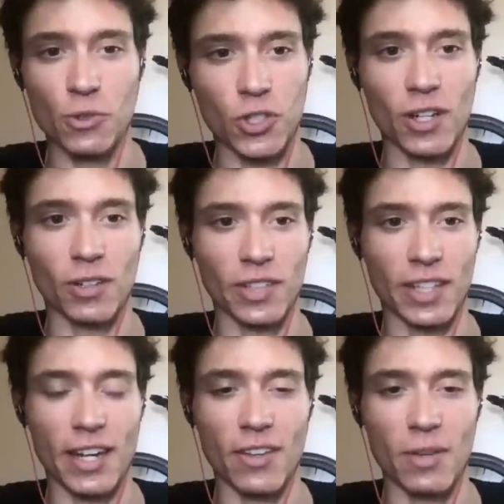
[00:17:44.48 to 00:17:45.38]
struggle to
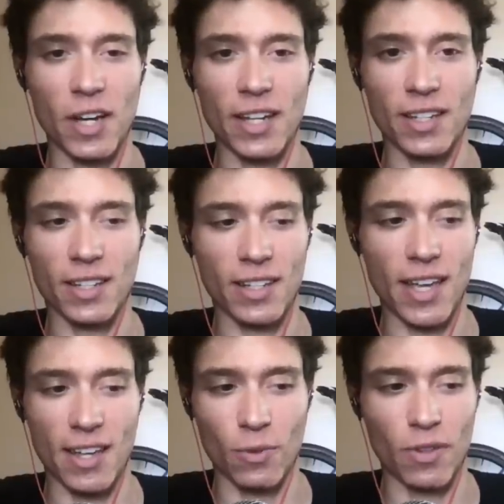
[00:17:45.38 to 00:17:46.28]
get on the bike
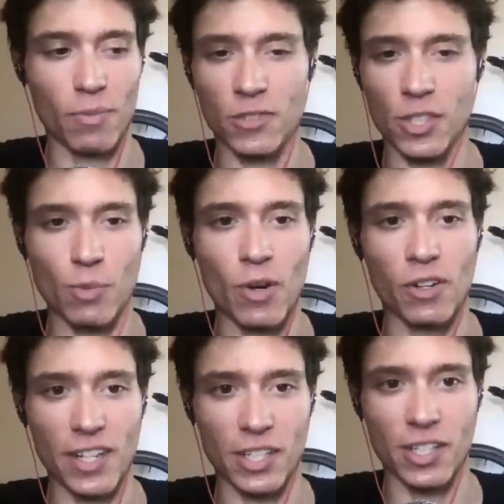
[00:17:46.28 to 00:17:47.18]
and with just
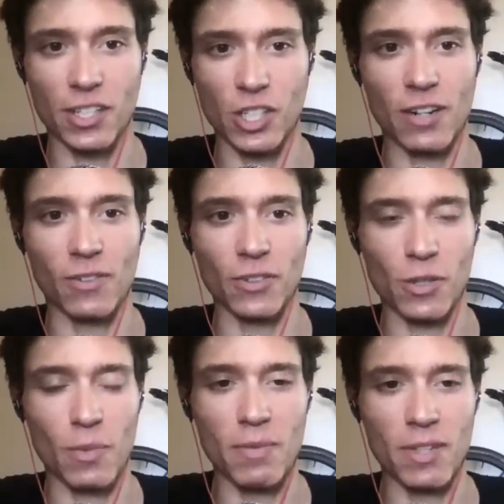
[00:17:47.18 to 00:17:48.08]
motivation in general.
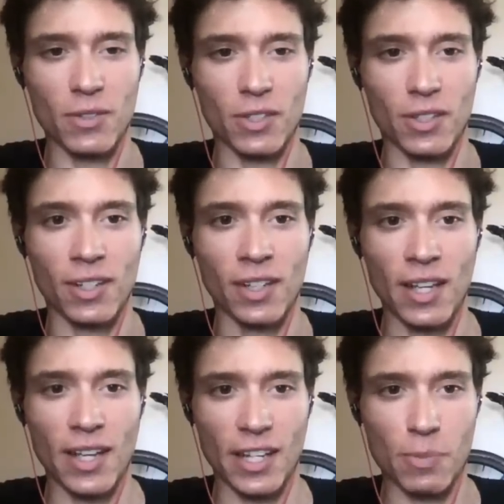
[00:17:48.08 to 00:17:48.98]
So maybe you could
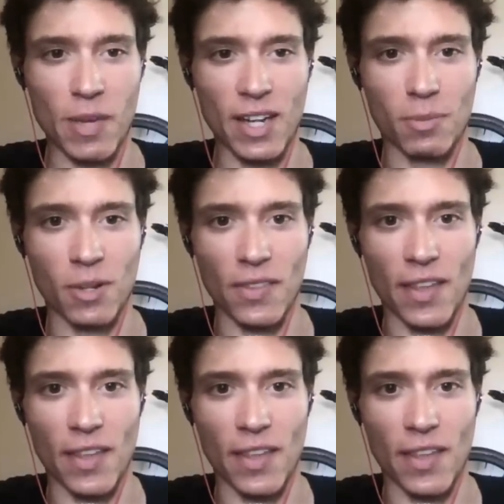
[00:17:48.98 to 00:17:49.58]
expand upon